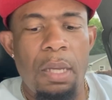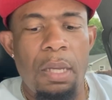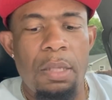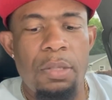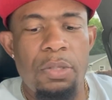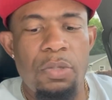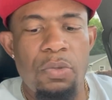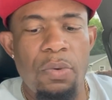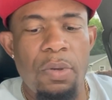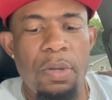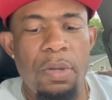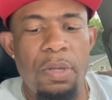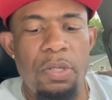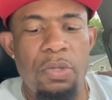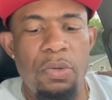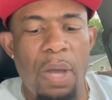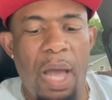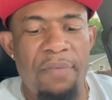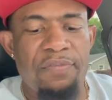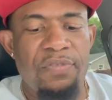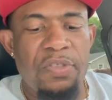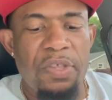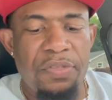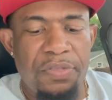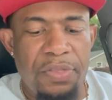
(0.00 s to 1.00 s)
you
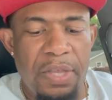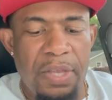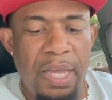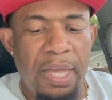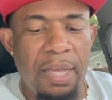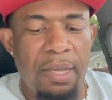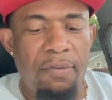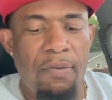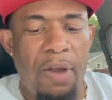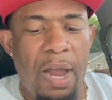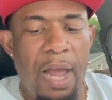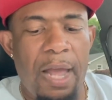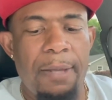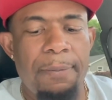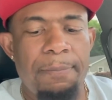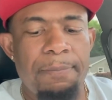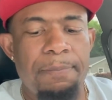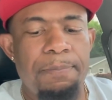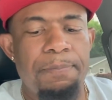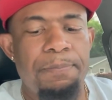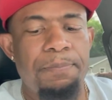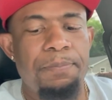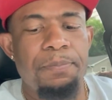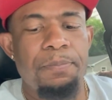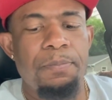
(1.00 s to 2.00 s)
have to think, right,
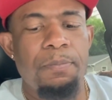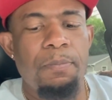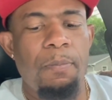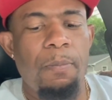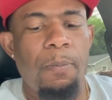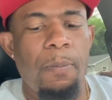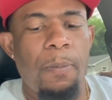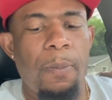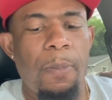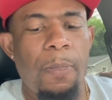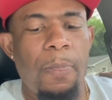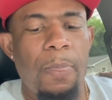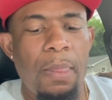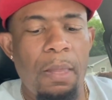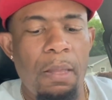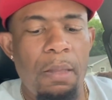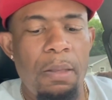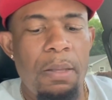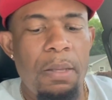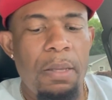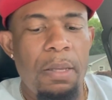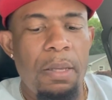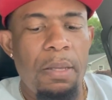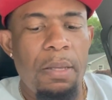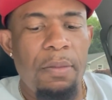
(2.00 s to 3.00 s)

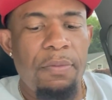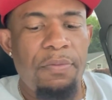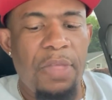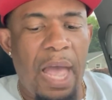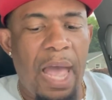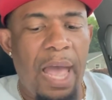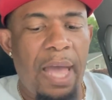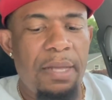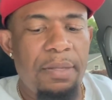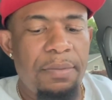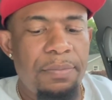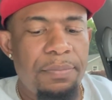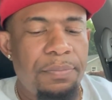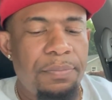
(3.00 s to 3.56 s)
that